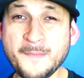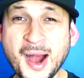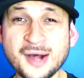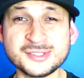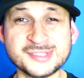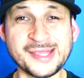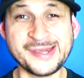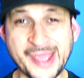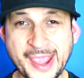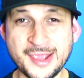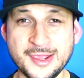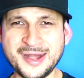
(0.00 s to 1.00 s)
miles a
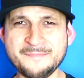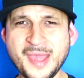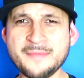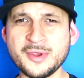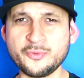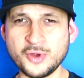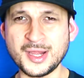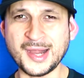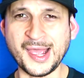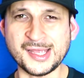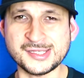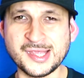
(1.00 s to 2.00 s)
day, it made me
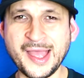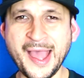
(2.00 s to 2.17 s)
realize